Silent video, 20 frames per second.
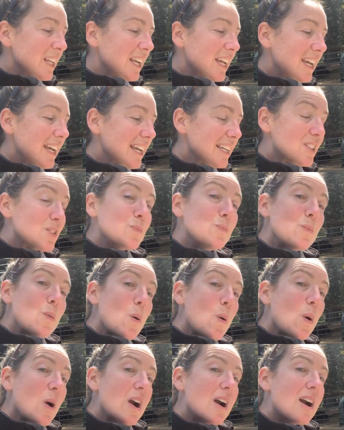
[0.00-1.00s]
It's
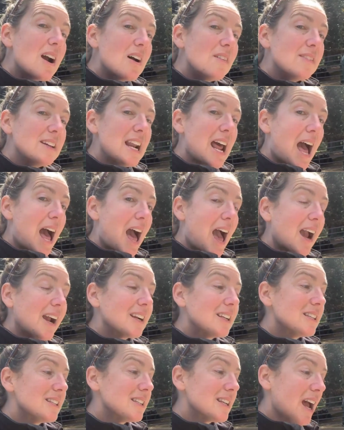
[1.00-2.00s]
more of an
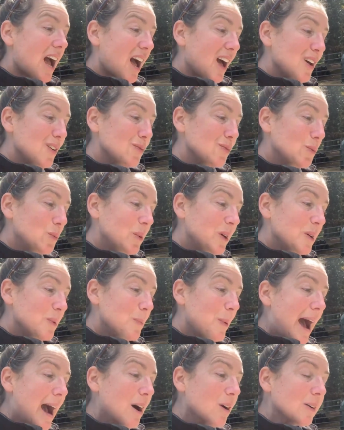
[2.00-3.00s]
act of
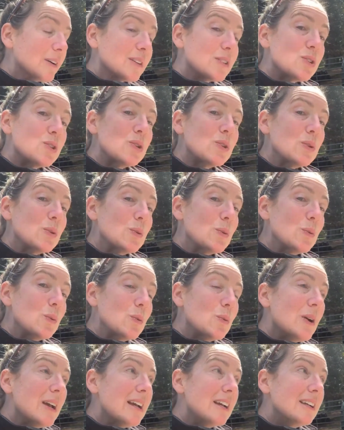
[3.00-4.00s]
willpower
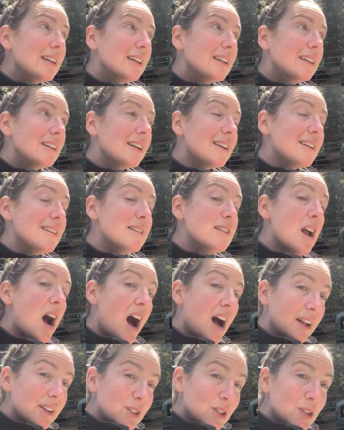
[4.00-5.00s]
to
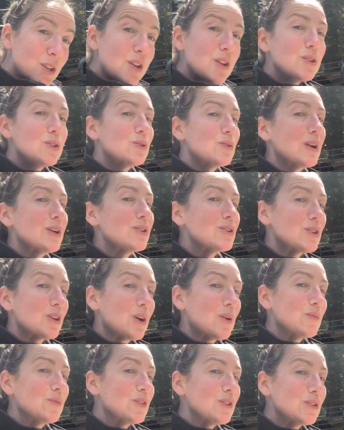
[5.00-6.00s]
not stretch the
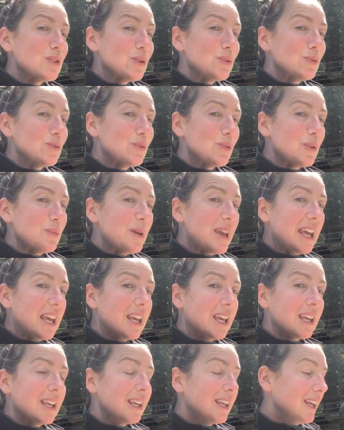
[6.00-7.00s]
comfort zone for me,
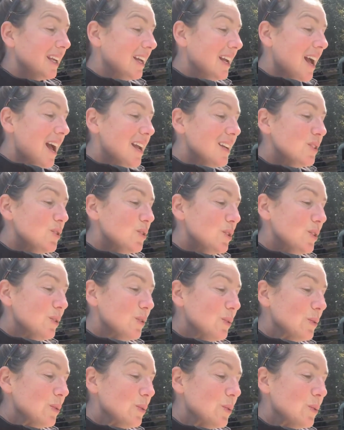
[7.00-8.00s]

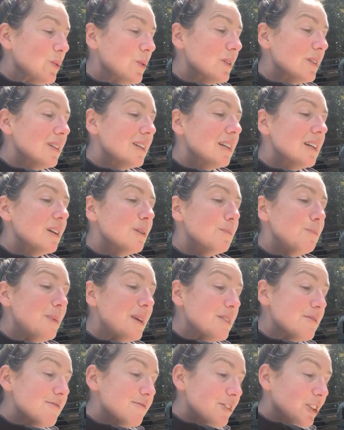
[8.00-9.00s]
to be
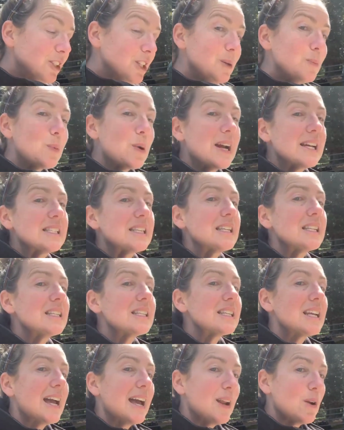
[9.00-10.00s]
fully present
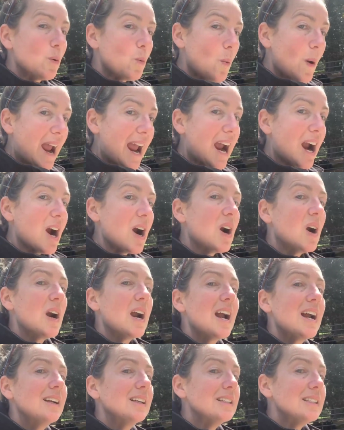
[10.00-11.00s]
and aware
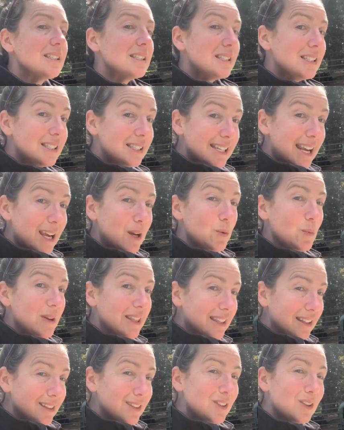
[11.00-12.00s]
and stay
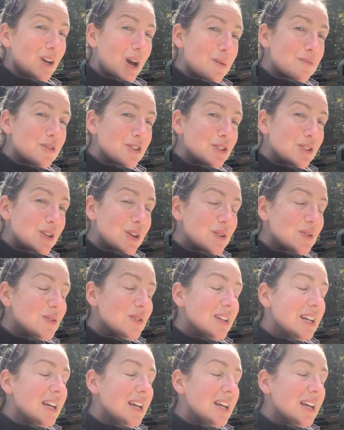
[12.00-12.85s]
within the comfort zone